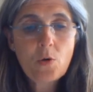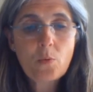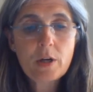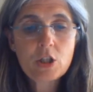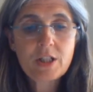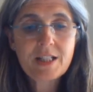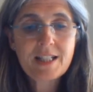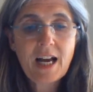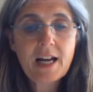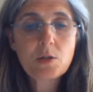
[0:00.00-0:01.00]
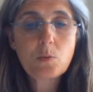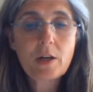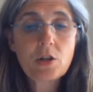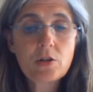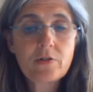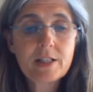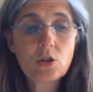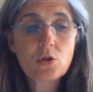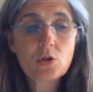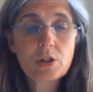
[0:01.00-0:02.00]
which decides whether there is a
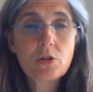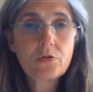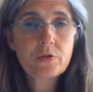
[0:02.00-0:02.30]
good enough